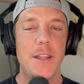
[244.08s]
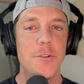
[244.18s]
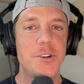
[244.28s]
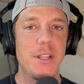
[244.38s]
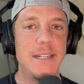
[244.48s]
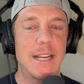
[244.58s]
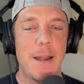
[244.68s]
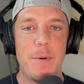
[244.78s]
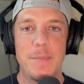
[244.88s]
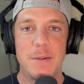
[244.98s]
usually
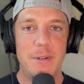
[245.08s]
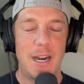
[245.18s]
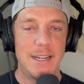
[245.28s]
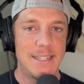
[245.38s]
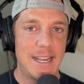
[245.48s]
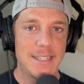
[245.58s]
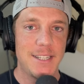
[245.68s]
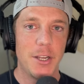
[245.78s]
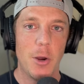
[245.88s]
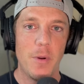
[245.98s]
type up some context to
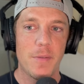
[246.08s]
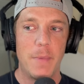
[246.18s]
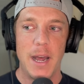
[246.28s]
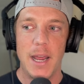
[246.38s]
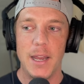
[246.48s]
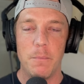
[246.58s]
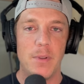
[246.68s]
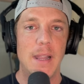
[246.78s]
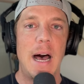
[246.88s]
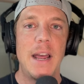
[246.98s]
go with my
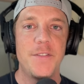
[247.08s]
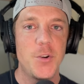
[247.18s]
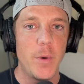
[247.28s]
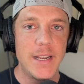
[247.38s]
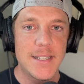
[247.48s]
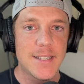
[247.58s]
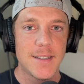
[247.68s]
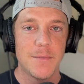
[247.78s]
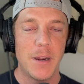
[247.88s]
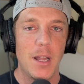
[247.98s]
live tweets
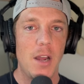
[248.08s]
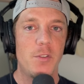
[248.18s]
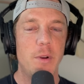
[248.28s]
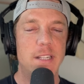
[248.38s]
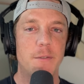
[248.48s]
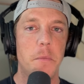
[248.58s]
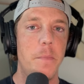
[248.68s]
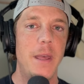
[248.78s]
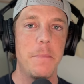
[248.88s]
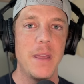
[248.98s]
from a
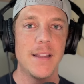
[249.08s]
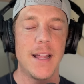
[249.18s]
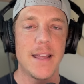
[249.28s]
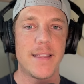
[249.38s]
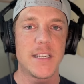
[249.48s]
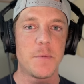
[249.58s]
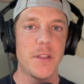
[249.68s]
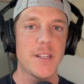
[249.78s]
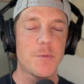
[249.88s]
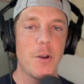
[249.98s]
big meet like this, but
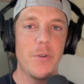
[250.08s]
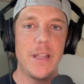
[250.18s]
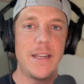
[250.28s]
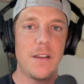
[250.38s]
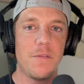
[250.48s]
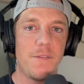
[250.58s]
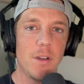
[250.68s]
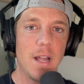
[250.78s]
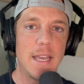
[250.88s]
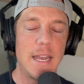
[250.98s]
this one really didn't feel
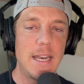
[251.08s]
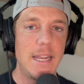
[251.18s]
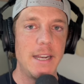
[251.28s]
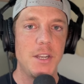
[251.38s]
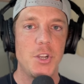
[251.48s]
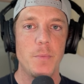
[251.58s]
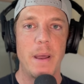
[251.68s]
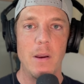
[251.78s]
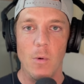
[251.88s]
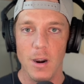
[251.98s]
like it needed too
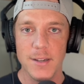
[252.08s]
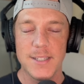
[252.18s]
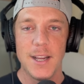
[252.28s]
many words.